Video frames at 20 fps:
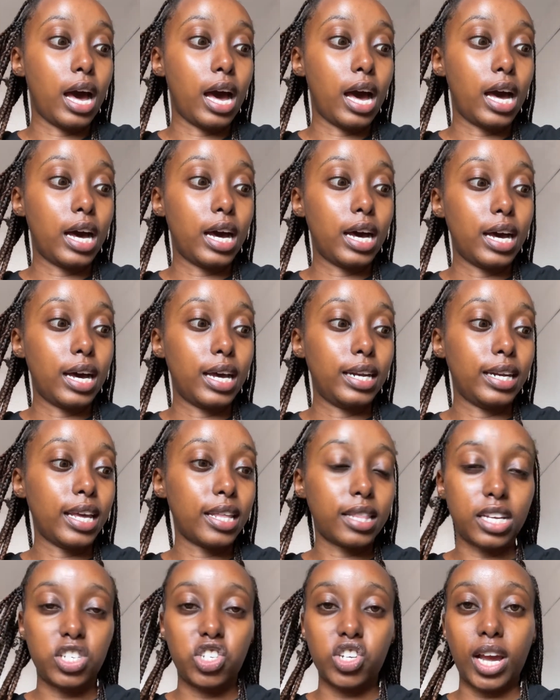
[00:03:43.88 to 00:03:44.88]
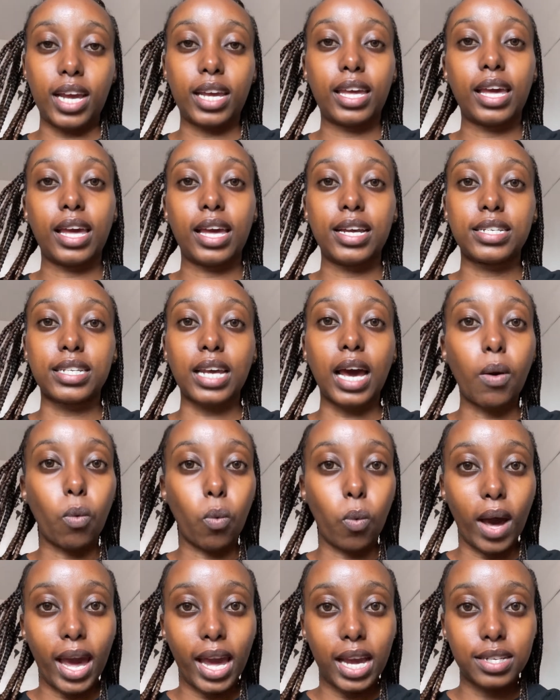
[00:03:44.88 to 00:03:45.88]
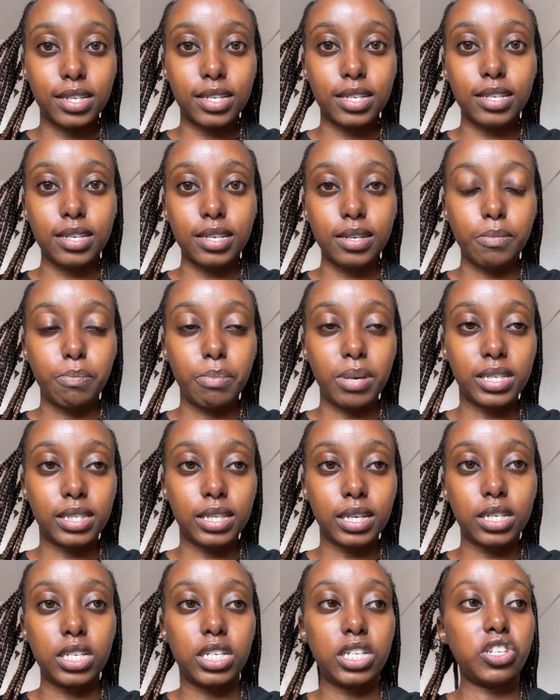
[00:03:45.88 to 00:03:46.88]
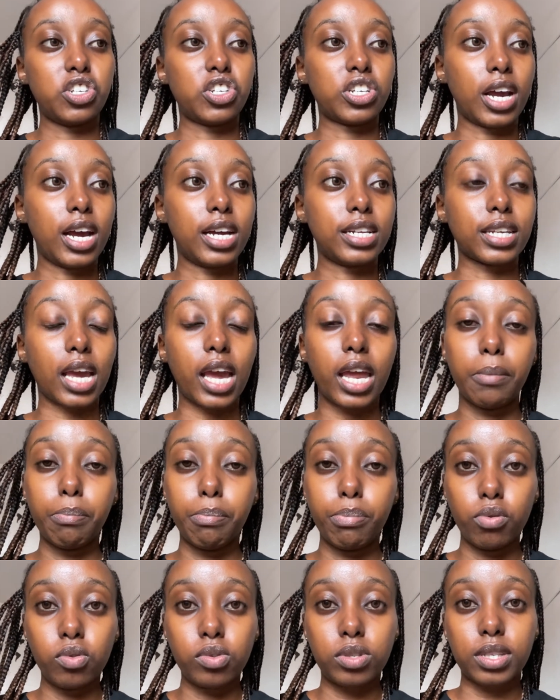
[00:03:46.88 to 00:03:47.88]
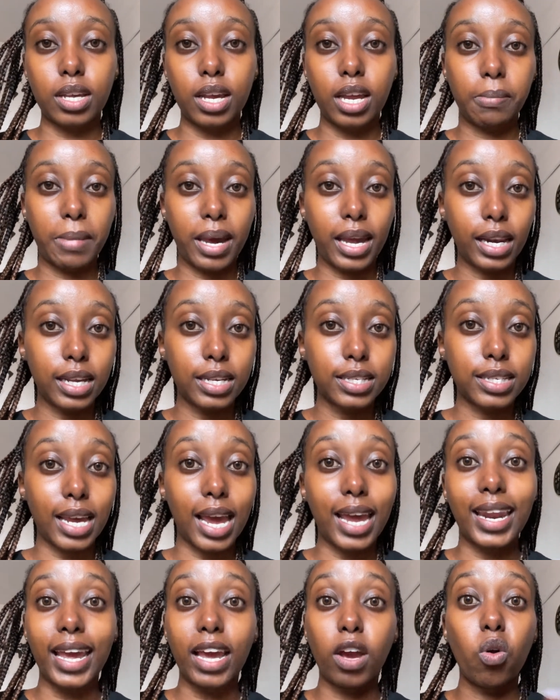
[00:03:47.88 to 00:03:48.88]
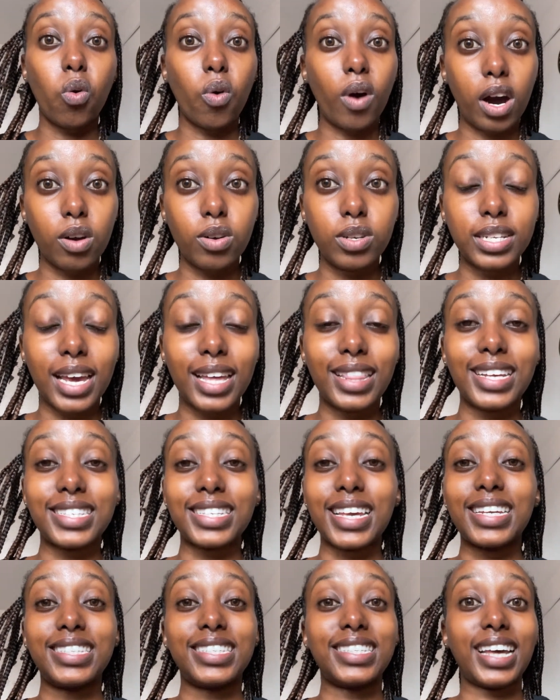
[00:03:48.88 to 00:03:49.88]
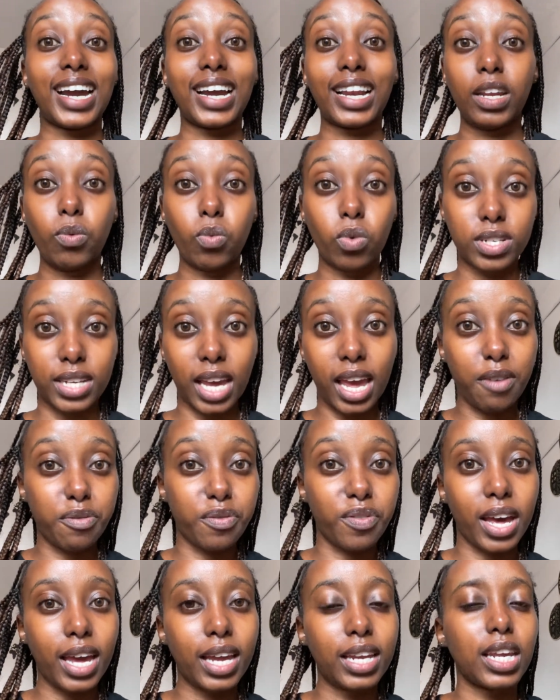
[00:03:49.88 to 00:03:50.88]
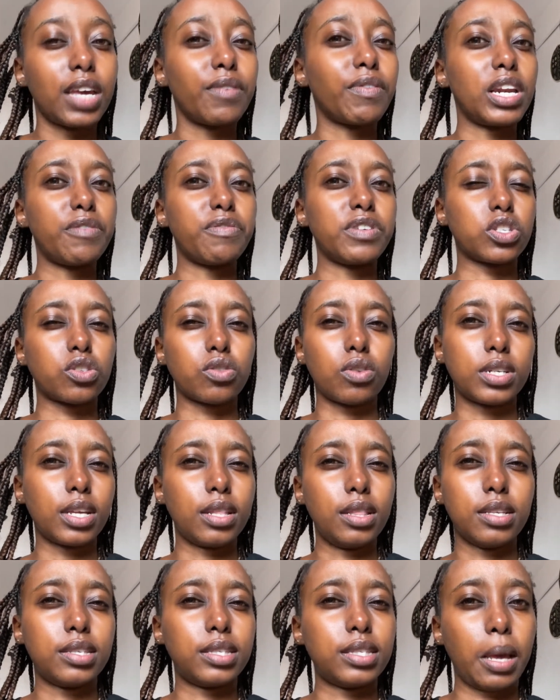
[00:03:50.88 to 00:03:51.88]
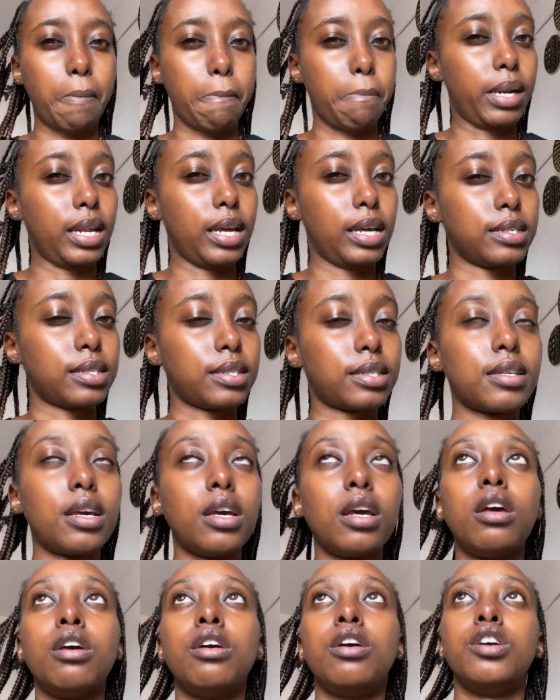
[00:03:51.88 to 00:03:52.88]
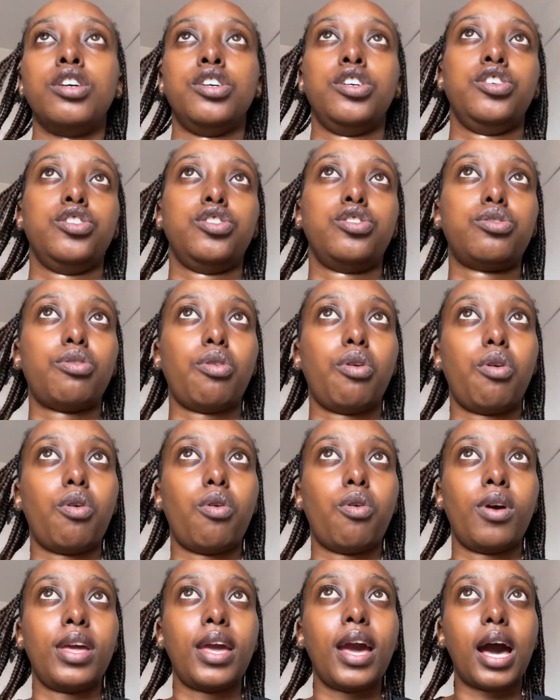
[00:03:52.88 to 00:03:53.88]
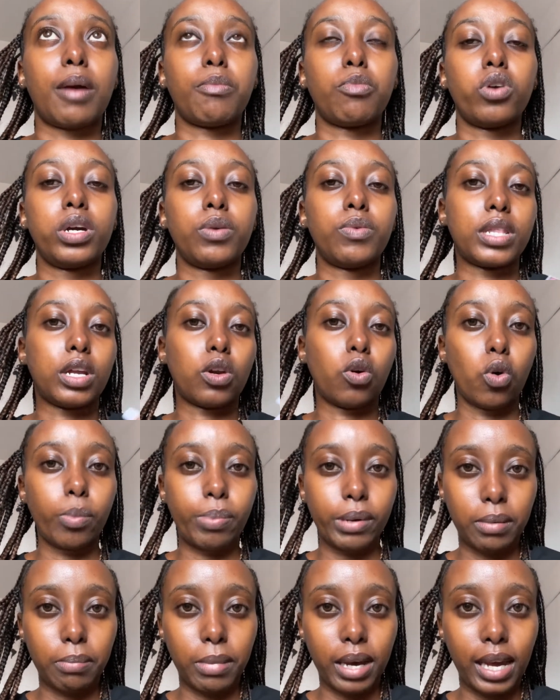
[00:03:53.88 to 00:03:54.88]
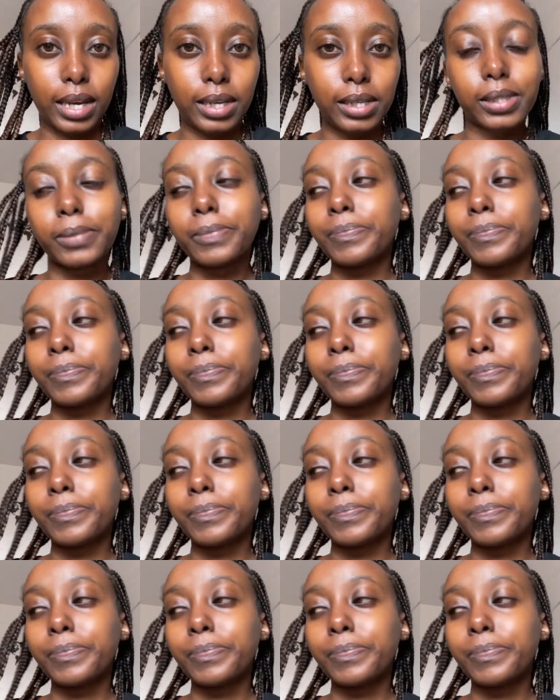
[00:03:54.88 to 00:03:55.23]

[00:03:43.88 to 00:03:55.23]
a leather jacket, a white basic t-shirt, and boots in my list, and I go out and that's exactly what I find, even if it's not in the same place. So yeah, I'm going with an open mind,